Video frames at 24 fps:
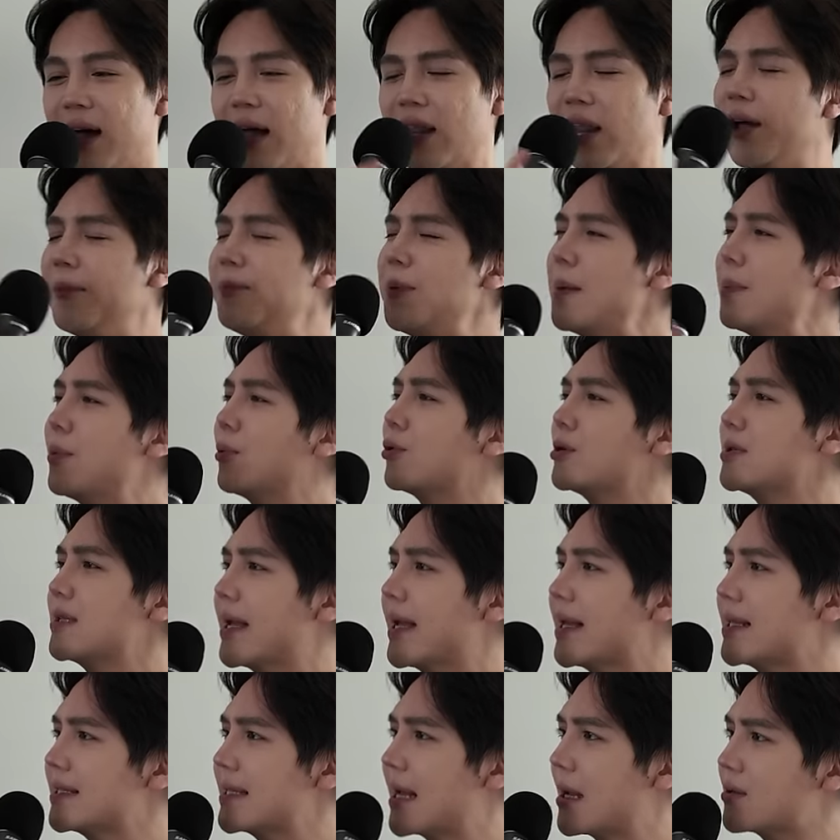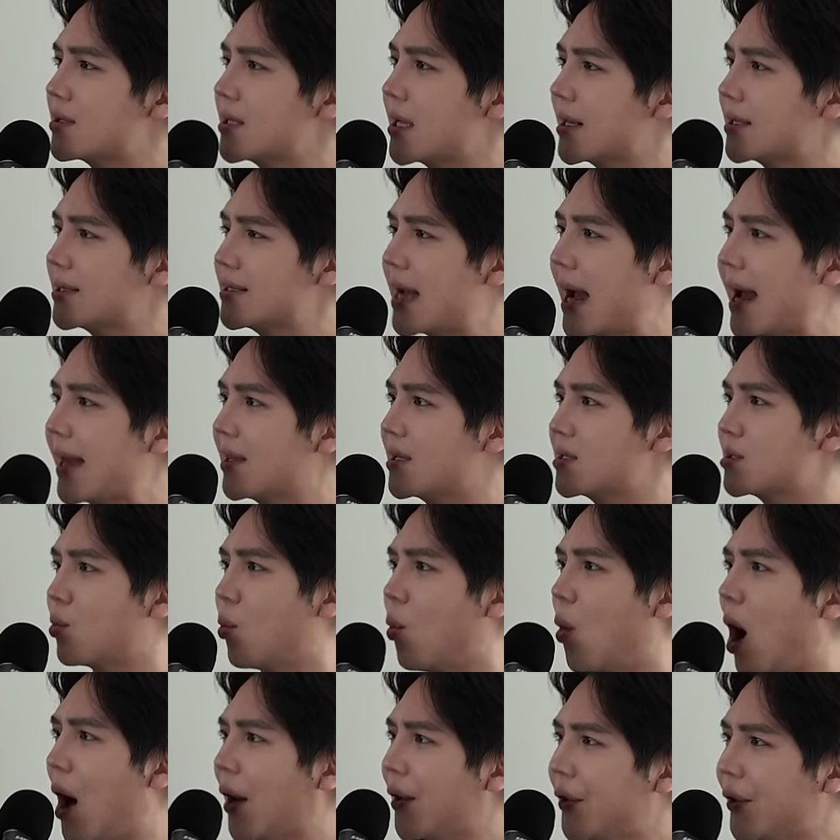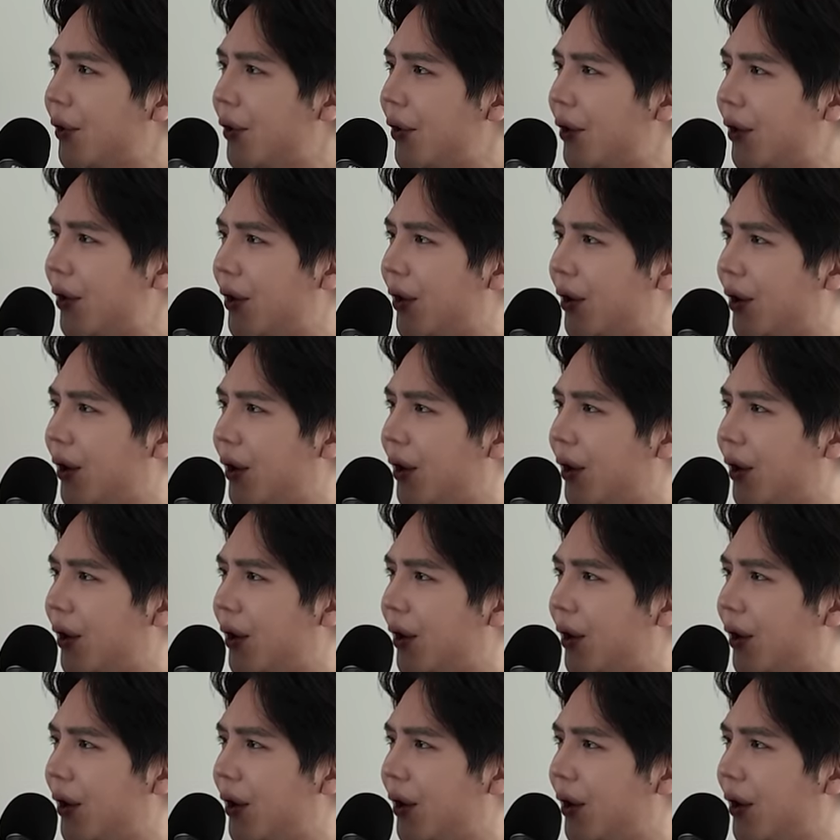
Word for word: a lot of people are saying it sounds like Tyla's water.